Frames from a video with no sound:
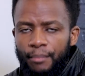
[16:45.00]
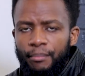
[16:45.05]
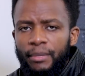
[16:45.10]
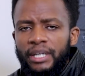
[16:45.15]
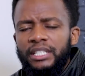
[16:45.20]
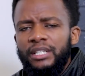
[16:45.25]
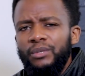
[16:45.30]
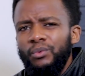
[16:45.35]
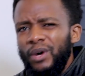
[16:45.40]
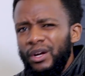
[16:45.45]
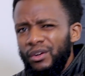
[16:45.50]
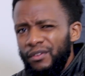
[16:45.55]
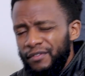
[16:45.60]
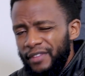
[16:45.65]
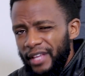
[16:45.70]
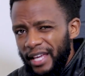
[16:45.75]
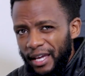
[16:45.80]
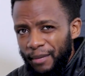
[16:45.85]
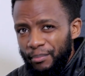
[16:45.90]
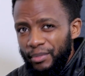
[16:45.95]
but in one
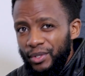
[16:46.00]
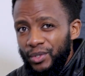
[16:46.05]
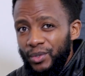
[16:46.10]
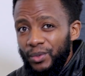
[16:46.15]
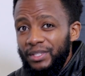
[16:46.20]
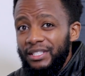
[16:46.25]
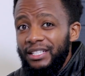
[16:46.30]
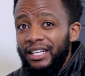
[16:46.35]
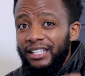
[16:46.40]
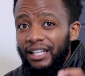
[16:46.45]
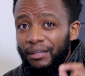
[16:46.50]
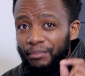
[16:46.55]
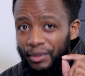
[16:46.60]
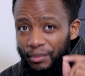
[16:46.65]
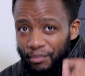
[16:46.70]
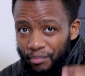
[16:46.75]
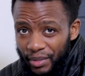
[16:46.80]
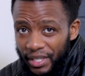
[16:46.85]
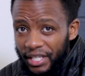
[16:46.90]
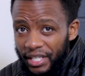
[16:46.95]
of the episodes that I'll
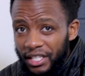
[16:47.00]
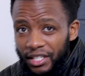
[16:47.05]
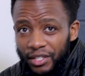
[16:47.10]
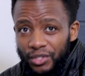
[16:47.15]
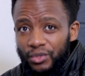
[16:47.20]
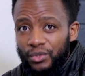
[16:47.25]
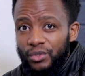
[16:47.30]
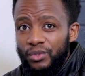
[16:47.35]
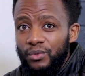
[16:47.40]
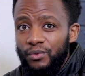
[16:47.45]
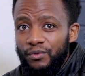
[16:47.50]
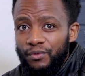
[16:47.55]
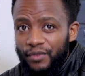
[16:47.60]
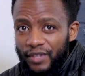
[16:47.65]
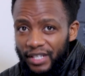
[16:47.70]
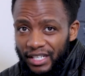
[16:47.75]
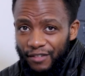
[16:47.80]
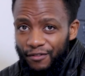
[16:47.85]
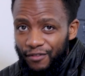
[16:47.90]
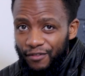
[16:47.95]
be bringing to you
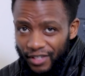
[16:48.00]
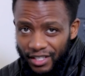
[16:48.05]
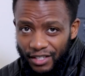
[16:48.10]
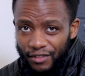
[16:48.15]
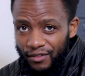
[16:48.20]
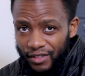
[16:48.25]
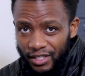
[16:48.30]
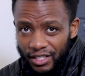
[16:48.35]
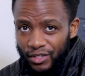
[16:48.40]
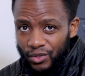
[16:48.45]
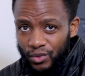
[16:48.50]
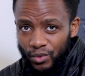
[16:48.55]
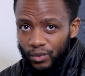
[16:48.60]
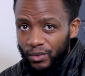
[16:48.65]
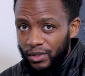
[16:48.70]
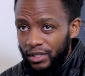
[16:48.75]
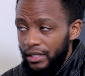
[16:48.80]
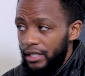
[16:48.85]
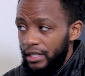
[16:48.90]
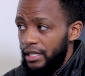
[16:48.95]
very, very, very
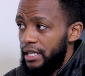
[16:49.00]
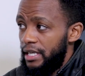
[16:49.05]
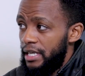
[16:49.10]
soon,